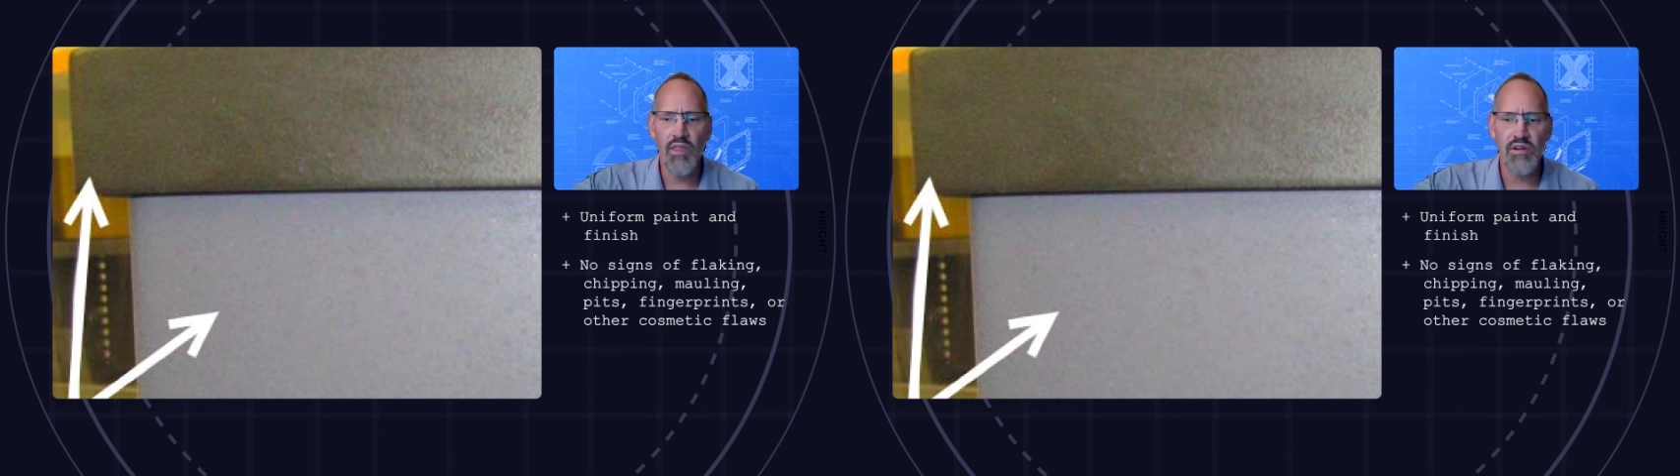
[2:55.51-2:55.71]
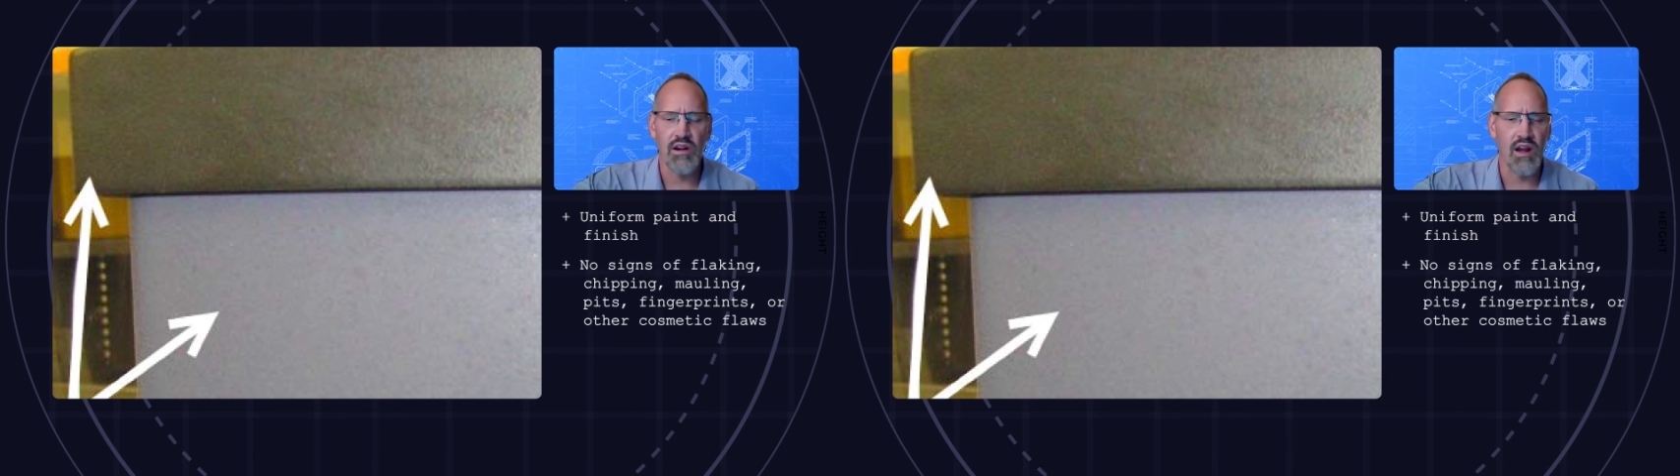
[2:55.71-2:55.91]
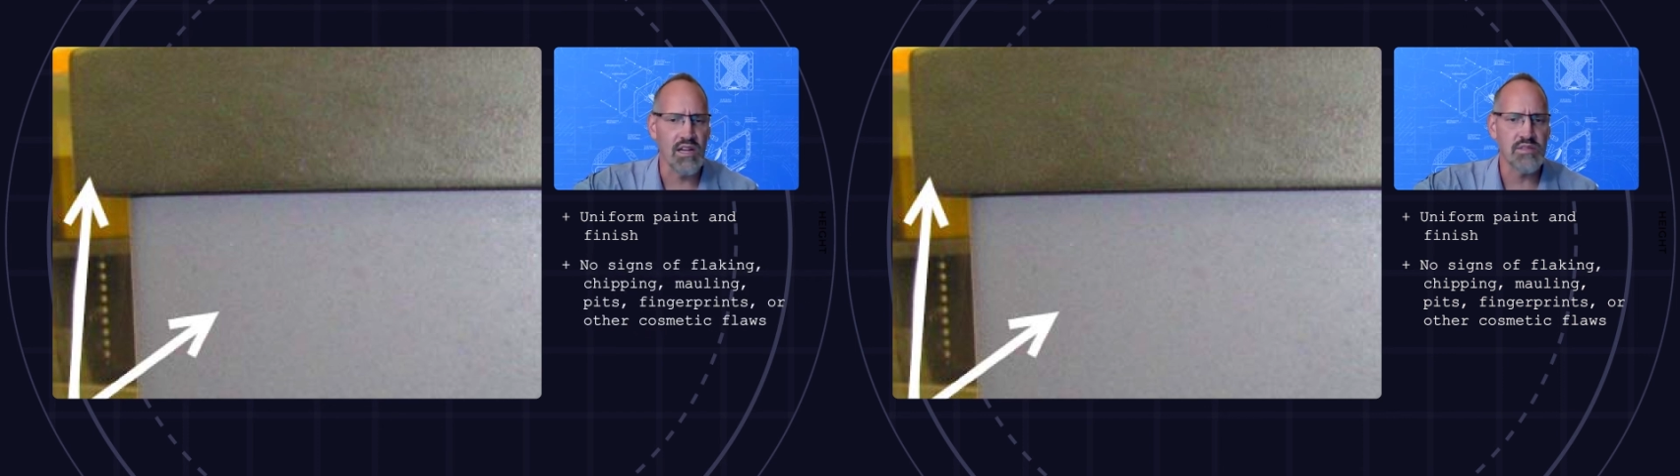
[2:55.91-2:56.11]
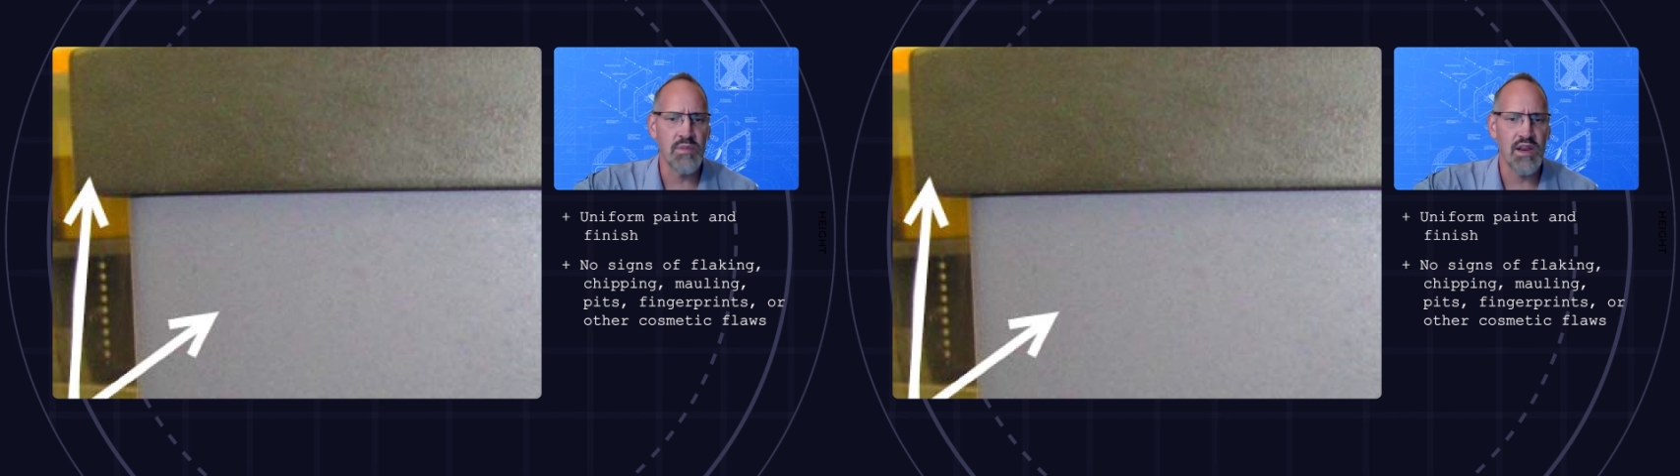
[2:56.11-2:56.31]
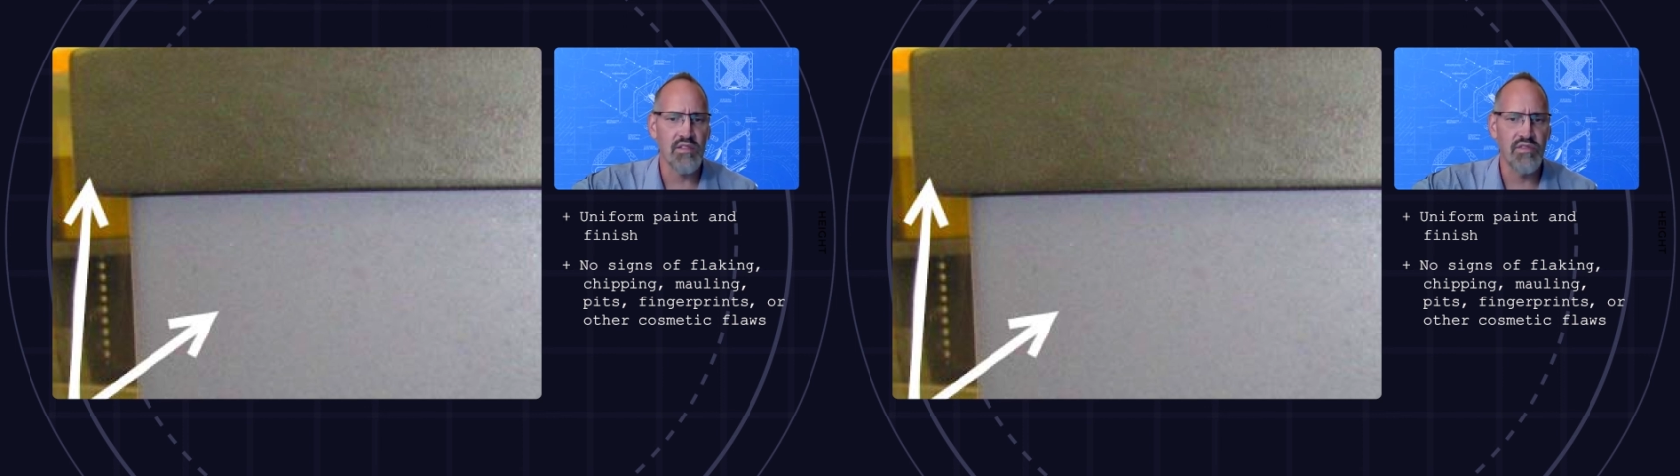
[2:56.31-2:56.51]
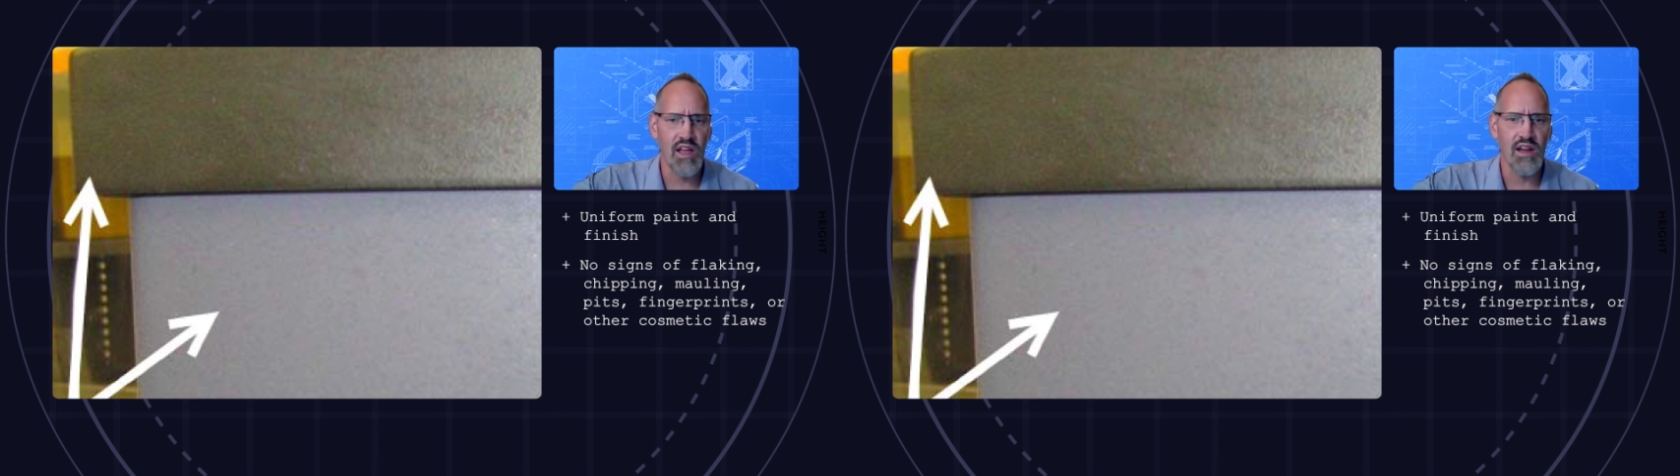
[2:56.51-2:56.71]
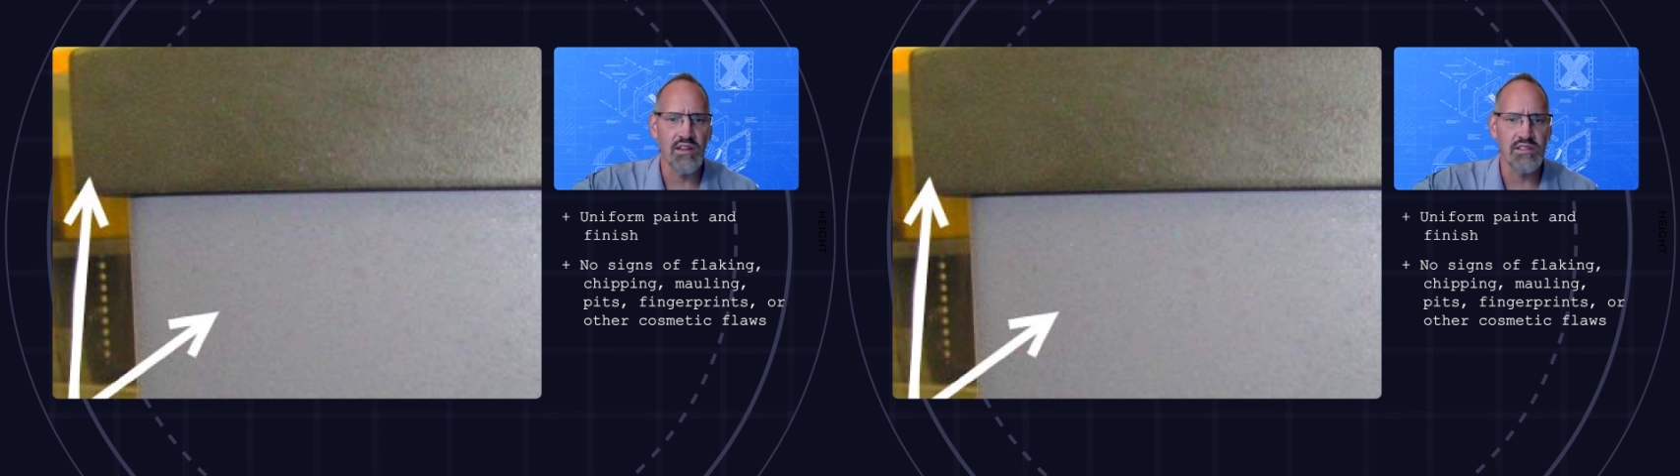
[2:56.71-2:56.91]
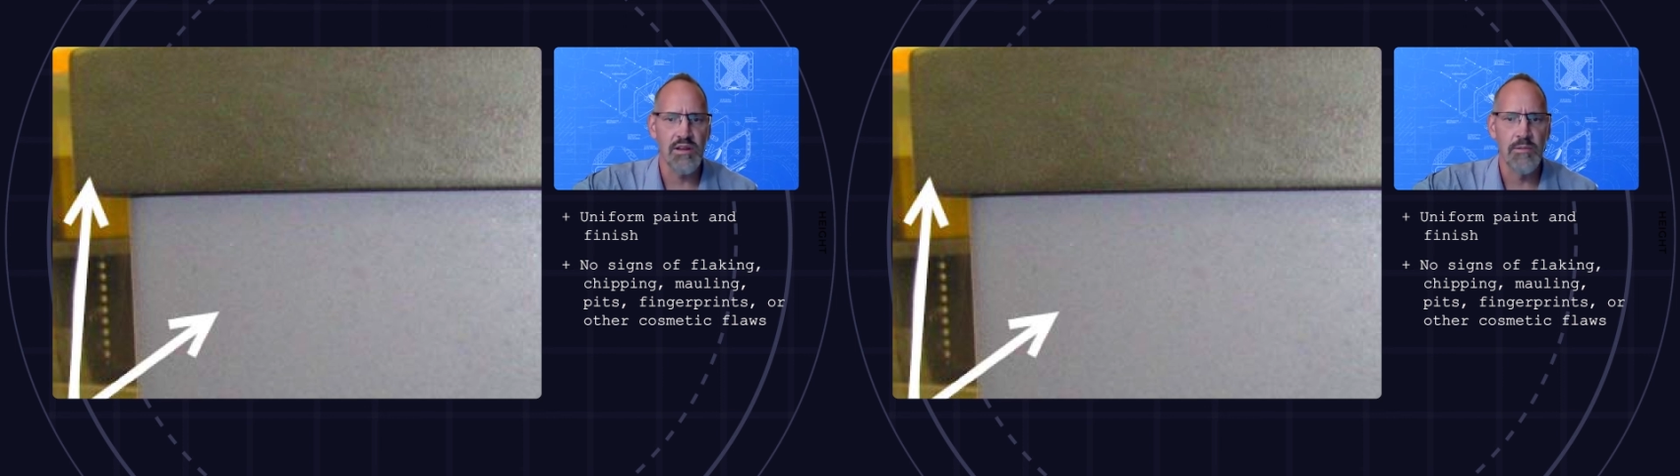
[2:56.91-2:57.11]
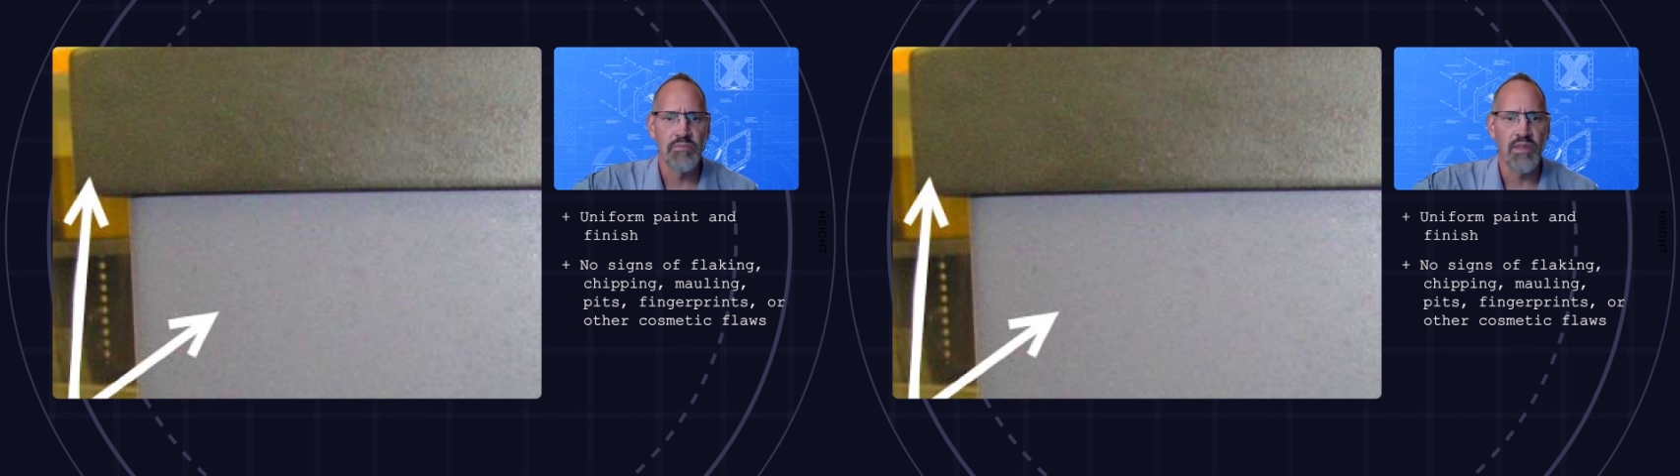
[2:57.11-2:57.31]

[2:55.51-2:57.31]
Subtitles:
other cosmetic flaws.